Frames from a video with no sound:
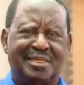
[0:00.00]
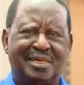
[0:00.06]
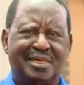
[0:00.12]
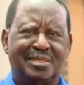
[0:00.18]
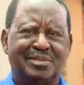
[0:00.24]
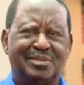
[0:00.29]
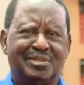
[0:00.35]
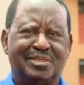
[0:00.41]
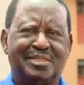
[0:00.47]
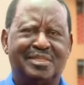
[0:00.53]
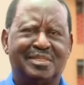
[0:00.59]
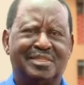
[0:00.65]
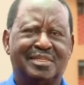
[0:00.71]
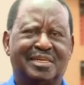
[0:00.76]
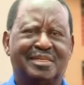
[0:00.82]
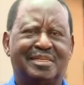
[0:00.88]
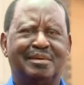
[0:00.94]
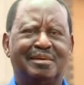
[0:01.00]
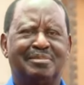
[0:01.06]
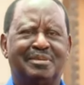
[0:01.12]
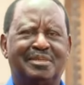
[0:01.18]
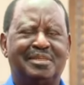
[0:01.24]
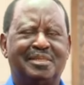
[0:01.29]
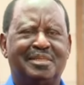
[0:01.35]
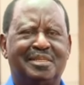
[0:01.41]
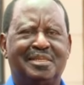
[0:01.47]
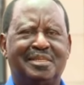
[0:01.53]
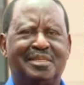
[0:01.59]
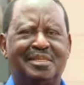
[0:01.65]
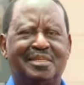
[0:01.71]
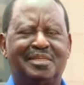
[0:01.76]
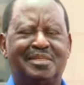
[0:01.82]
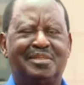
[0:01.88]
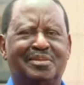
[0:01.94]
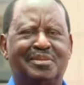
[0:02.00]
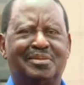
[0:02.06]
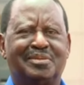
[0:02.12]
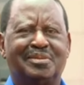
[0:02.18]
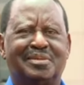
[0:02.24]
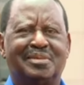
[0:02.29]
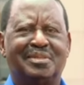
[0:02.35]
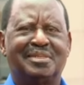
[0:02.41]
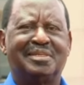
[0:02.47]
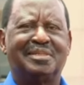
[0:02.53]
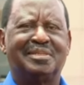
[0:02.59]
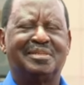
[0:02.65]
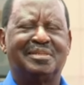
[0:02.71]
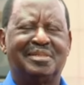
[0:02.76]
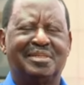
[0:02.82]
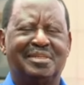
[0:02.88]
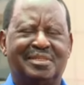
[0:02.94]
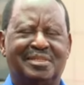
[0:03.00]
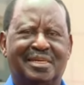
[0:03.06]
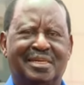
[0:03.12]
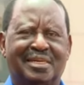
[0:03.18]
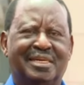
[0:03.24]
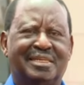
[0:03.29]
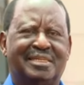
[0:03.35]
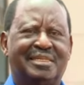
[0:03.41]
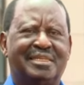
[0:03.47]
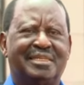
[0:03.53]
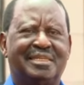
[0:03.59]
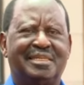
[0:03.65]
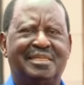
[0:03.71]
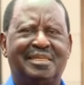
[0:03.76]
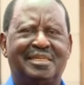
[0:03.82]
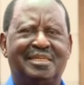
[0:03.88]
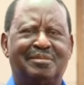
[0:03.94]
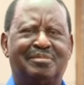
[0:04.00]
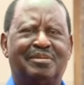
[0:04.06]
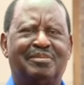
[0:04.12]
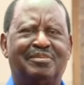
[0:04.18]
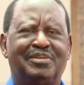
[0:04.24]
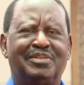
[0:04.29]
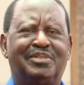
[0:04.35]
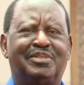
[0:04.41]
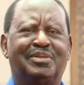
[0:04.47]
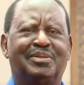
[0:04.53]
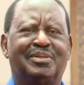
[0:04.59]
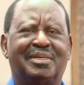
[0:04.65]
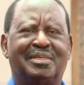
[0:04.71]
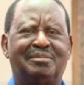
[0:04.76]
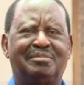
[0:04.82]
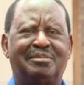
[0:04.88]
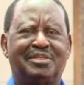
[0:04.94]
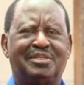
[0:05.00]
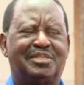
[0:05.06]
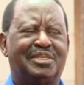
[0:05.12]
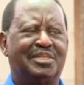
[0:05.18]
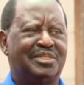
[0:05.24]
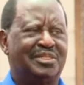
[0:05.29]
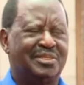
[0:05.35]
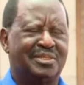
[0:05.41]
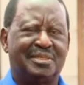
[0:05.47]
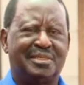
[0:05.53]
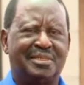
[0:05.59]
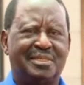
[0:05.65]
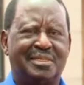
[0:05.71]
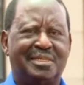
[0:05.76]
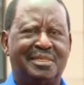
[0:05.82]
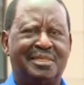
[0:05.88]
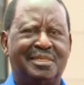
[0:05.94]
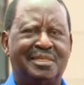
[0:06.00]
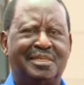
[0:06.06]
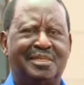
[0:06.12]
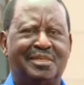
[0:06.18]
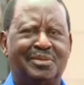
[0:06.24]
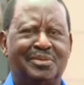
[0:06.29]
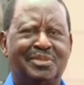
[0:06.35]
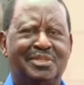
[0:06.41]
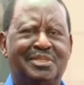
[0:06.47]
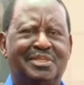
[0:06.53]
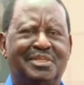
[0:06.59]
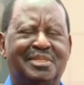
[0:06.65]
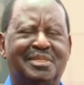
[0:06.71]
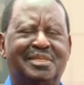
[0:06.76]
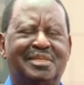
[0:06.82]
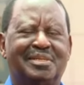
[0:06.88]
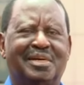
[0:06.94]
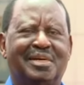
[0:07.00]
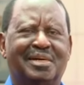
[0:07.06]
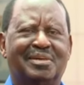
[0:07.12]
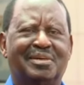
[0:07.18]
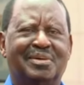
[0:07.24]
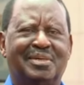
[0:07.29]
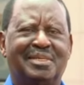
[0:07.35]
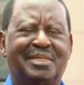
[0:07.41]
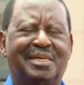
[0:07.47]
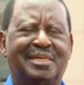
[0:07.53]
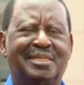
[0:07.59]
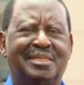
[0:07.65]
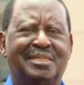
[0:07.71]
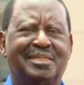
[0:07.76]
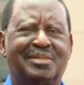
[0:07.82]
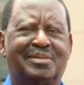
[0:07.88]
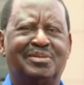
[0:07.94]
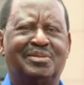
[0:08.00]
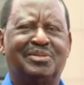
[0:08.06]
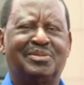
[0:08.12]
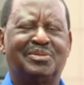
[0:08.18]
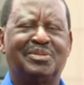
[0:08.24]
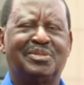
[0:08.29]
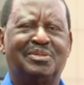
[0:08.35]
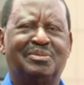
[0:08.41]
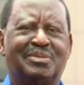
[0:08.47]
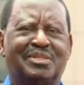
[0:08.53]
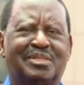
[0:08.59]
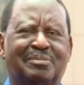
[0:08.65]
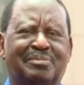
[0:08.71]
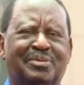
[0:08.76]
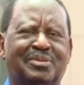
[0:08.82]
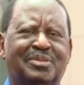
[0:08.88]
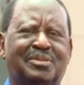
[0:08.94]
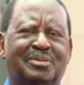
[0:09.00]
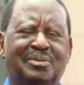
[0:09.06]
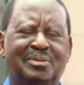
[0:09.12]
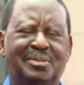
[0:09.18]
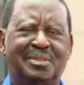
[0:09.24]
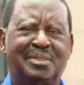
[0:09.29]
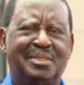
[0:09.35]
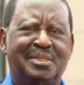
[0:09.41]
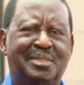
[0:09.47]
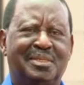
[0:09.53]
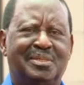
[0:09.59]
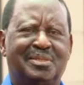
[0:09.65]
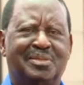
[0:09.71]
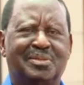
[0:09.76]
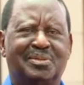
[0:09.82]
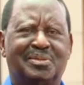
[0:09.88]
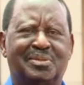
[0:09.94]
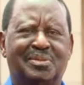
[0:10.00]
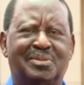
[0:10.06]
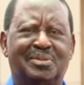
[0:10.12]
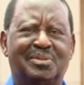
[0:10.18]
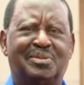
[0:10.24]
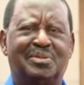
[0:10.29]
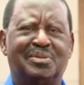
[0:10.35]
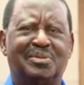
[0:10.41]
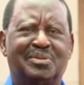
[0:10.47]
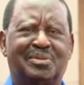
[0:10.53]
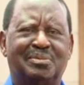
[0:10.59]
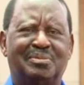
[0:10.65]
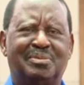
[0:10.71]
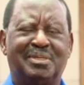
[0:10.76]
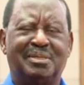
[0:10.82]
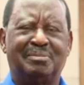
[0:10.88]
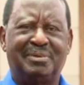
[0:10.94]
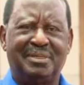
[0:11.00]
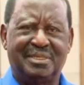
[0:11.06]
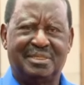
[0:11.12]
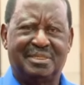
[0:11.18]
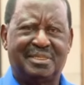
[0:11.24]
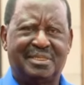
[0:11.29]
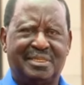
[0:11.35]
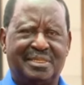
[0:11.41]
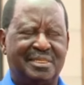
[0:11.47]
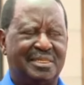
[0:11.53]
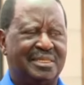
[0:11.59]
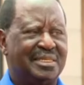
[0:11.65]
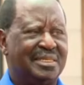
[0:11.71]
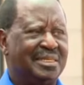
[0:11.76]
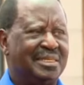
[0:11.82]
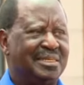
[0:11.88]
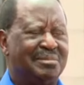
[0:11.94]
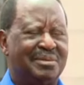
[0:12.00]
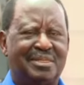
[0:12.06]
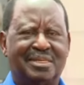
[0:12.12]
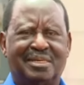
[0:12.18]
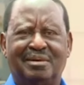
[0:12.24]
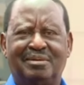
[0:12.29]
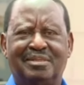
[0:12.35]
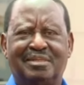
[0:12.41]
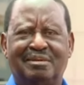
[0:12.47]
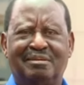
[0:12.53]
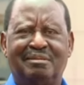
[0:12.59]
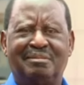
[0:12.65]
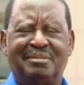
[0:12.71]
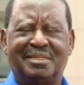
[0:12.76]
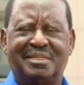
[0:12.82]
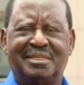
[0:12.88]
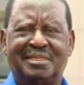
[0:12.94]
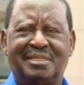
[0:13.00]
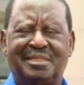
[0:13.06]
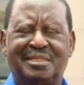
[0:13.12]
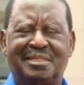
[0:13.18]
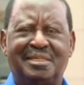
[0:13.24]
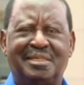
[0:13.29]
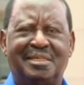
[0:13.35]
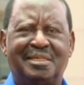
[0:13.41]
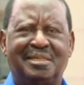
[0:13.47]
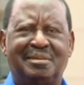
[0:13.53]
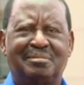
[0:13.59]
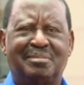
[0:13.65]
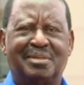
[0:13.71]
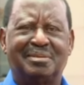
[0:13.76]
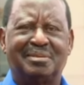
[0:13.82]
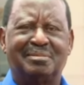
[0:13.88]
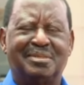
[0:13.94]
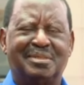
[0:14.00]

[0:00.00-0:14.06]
And you see this attempt to resurrect provincial administration, which actually under the constitution was supposed to be replaced with the county government. But